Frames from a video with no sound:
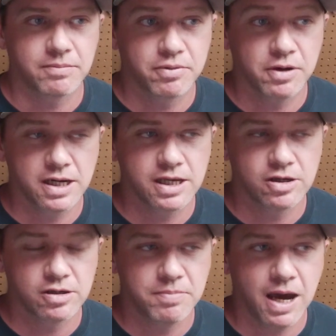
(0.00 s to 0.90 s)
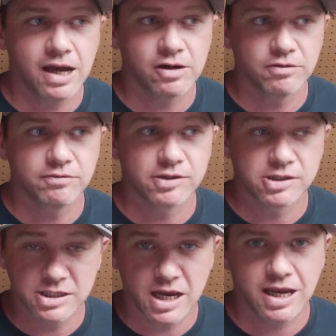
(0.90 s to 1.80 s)
a pretty good battle for
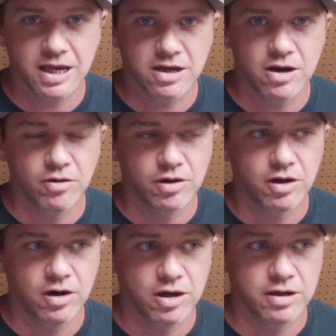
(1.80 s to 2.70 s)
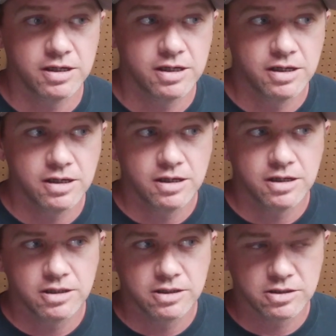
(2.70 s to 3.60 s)
2nd going on.
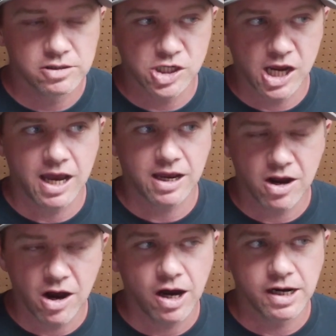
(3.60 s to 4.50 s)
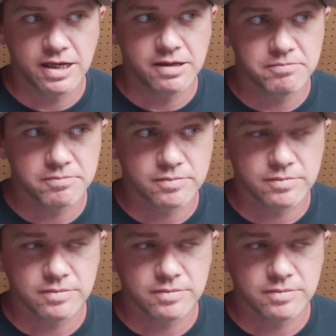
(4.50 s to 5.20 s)
Jet caught him,